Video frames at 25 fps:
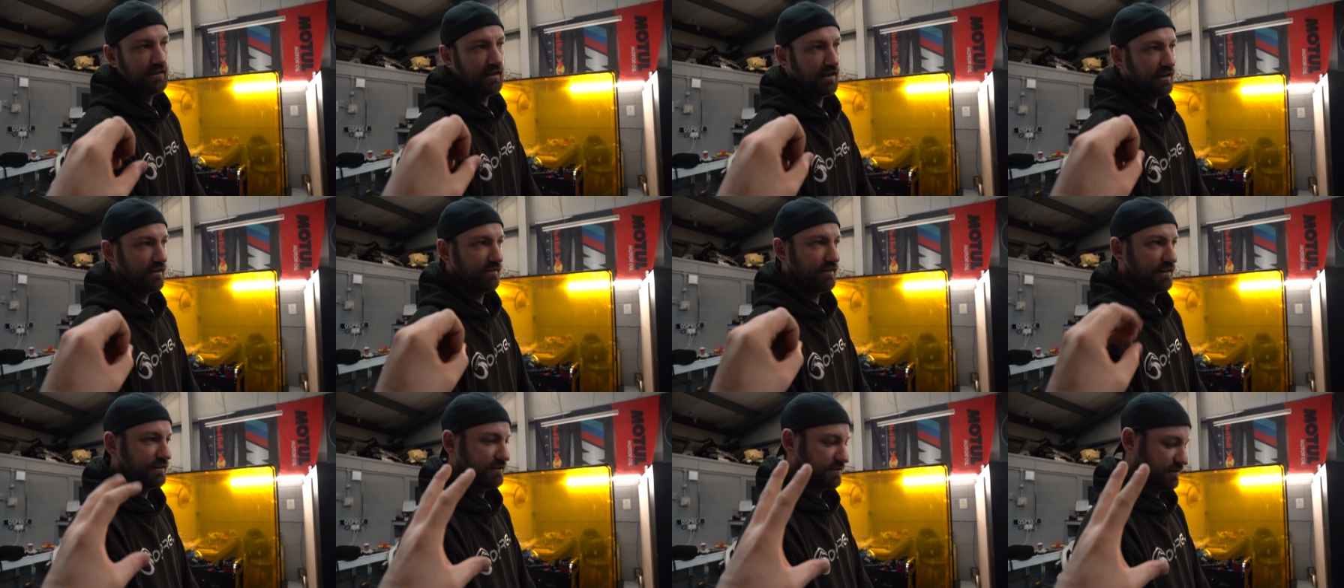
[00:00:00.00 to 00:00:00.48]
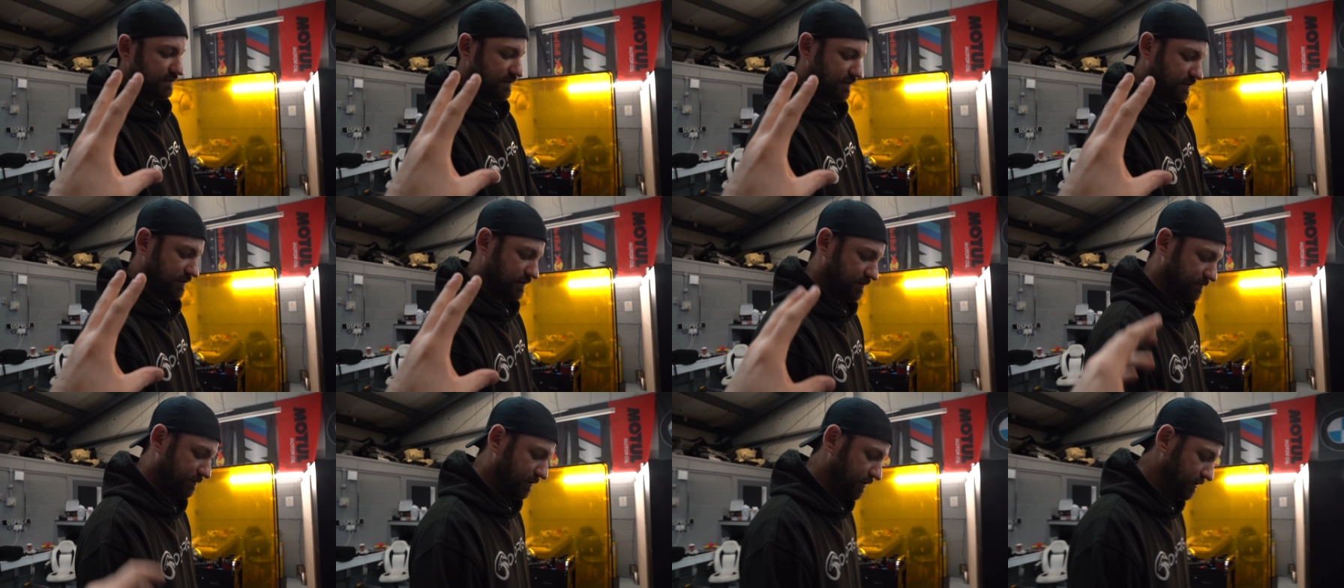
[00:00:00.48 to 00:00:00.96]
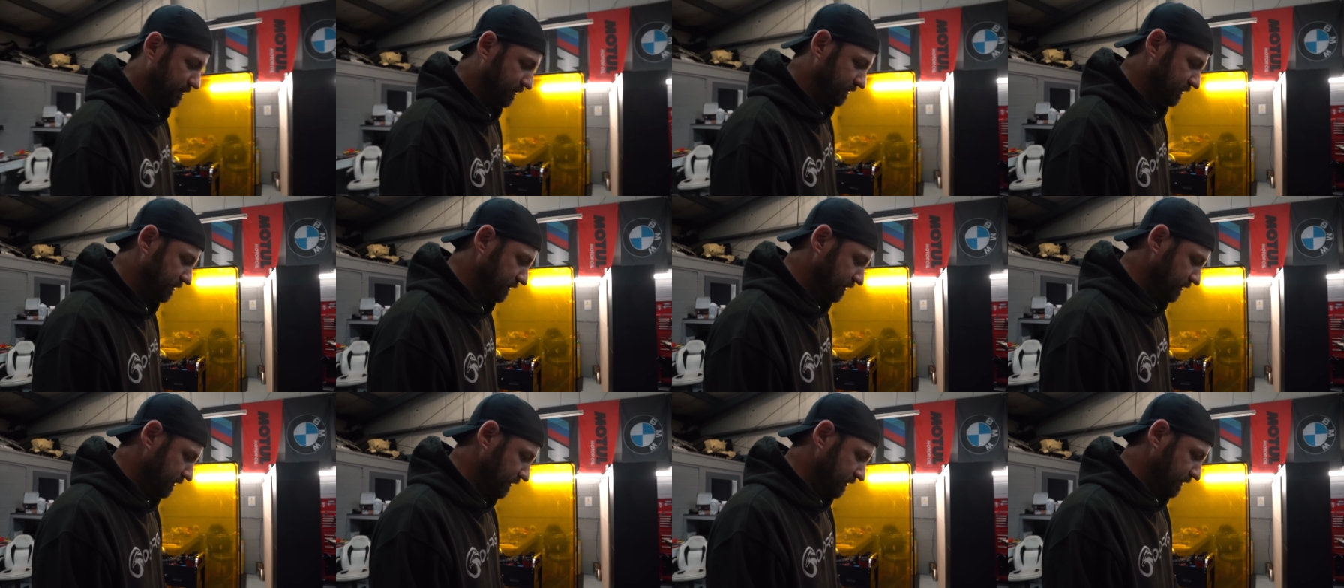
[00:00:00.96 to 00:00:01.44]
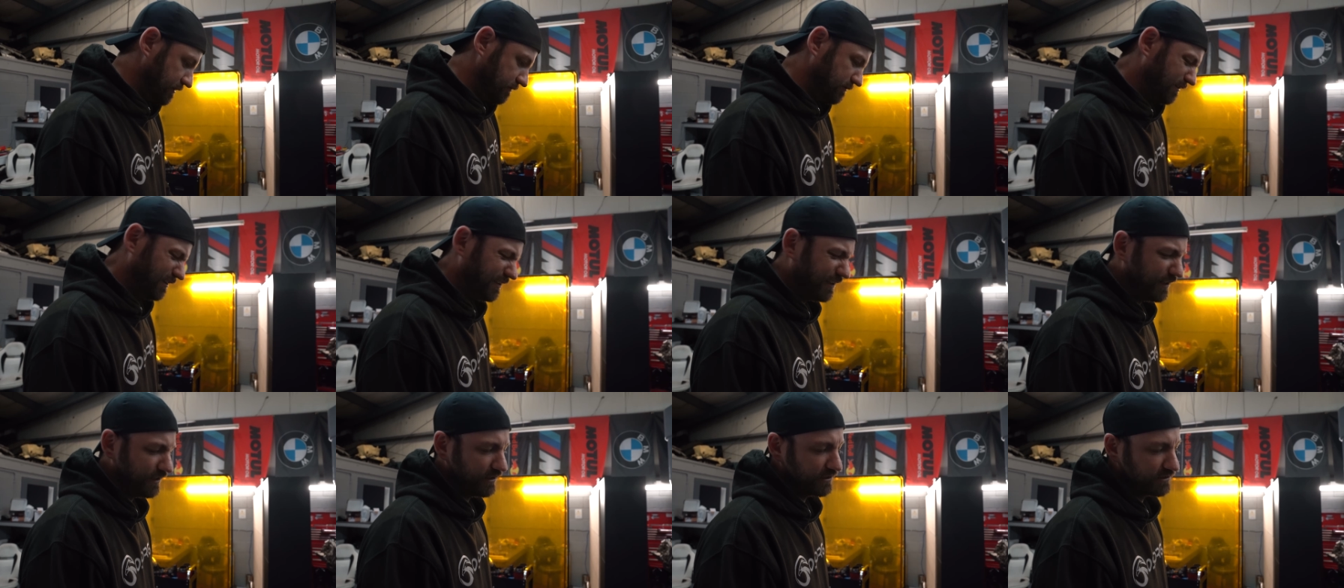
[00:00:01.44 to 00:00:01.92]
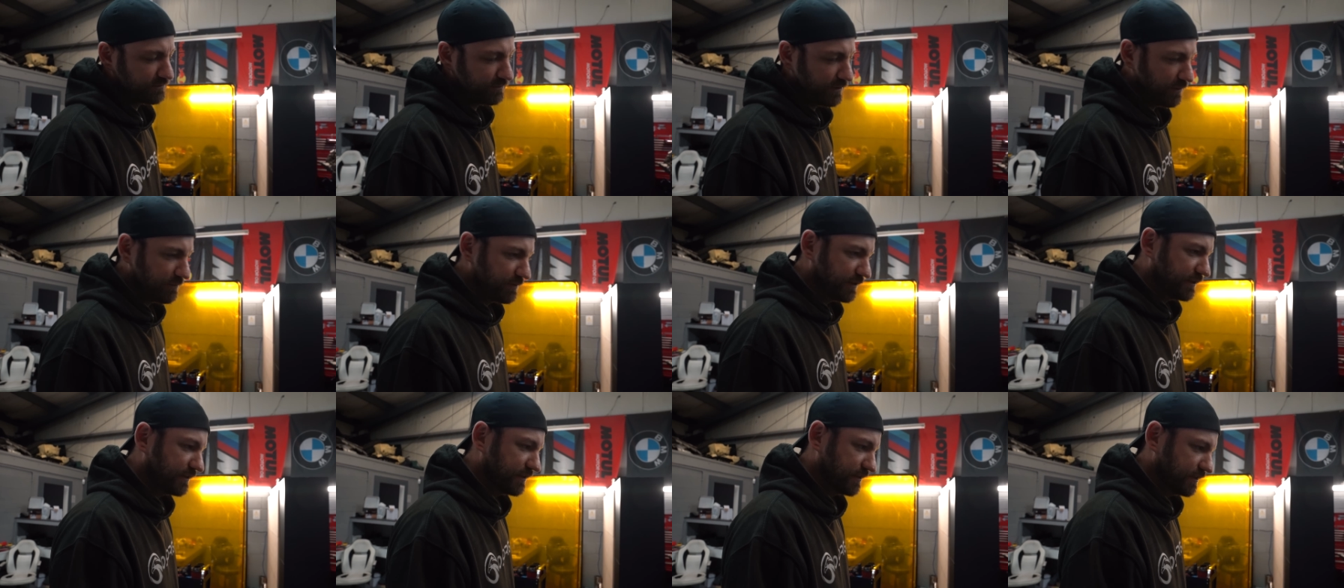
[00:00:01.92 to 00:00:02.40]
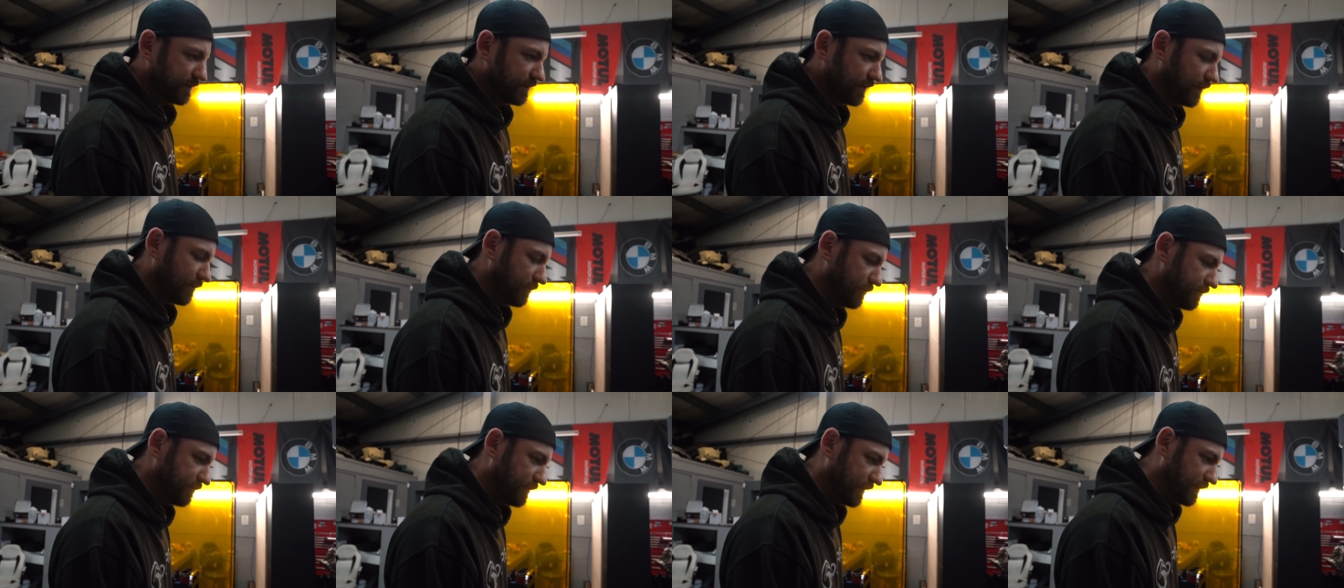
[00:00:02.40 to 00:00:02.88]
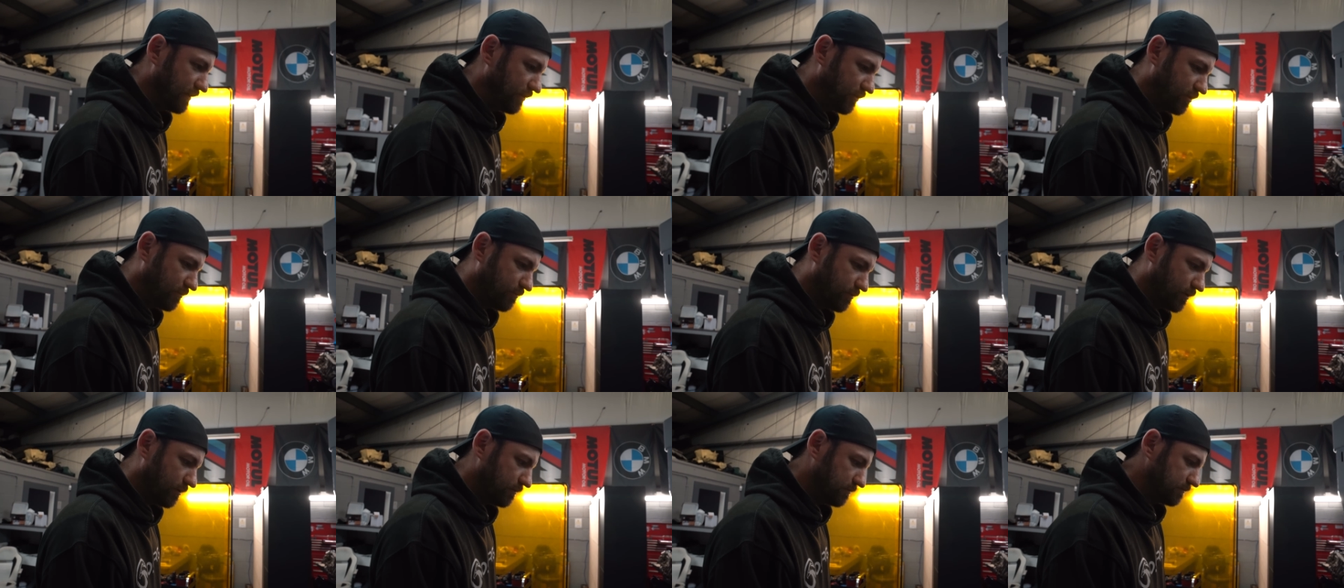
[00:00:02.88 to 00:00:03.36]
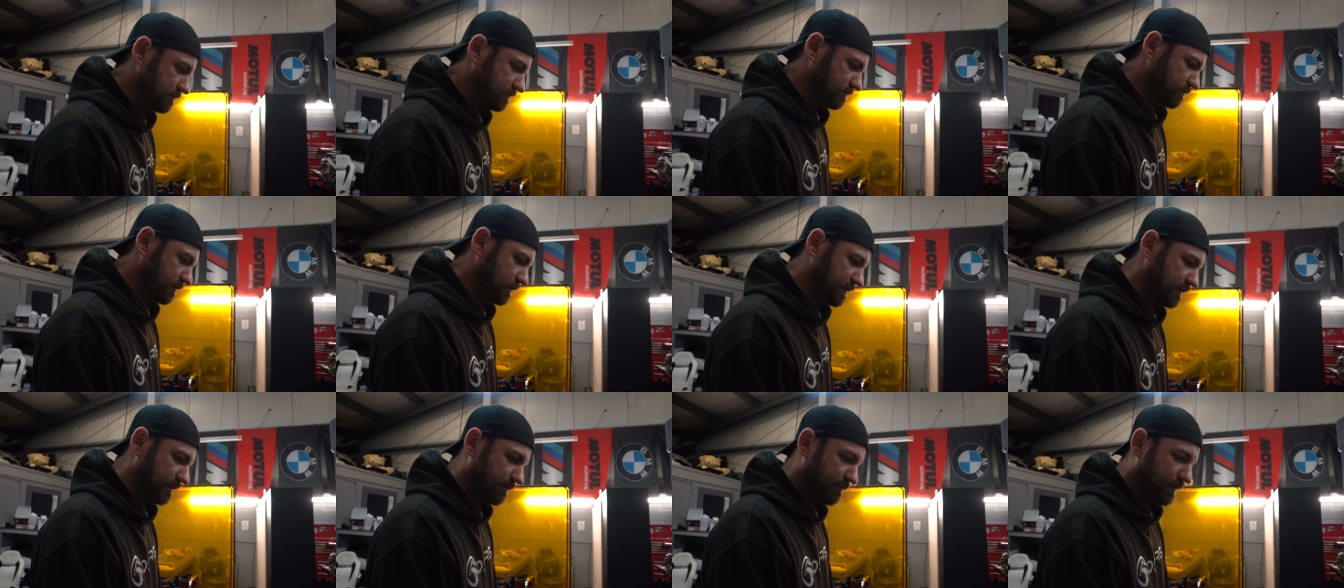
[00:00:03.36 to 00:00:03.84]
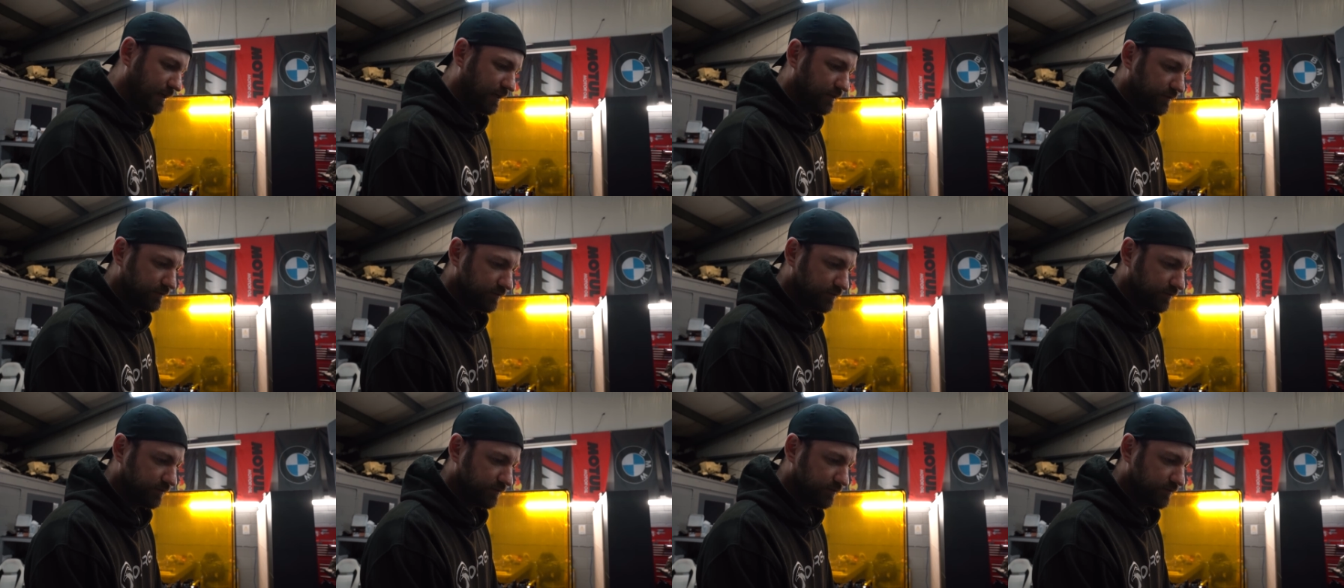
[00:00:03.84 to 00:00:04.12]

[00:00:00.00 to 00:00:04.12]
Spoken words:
they just explode. Well, they don't explode, but yeah, we've had a lot of problems with about